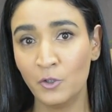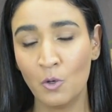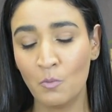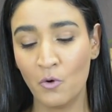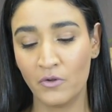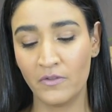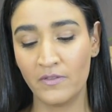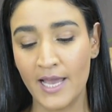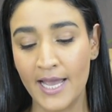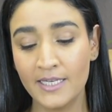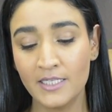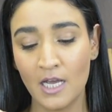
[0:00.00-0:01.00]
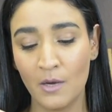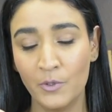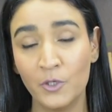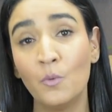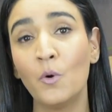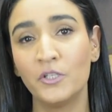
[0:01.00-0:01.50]
no more than that.
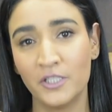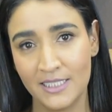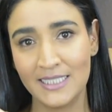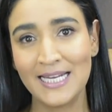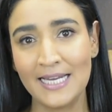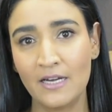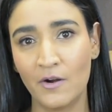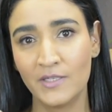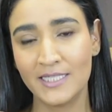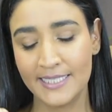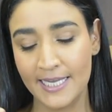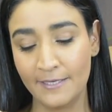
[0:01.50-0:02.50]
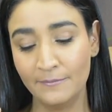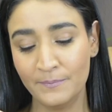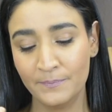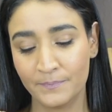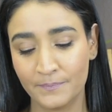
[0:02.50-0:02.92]
We don't want to stain our skin.